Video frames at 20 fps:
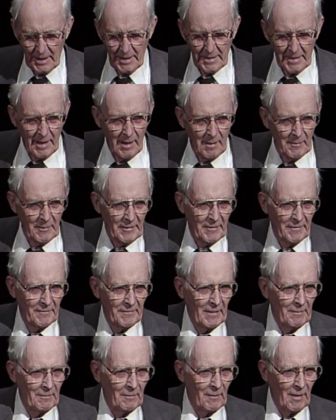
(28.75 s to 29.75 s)
album.
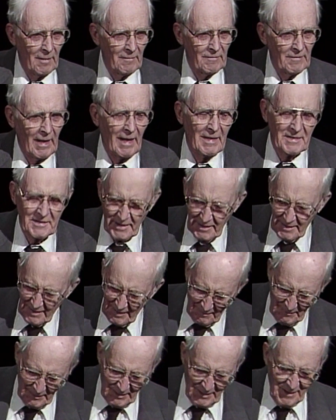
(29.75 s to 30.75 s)
Second
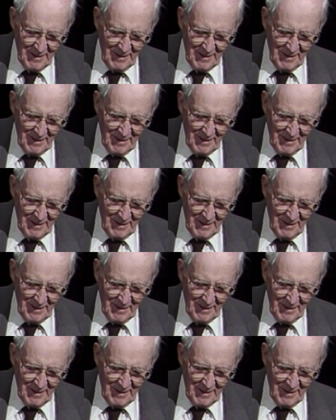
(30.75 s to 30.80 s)
album.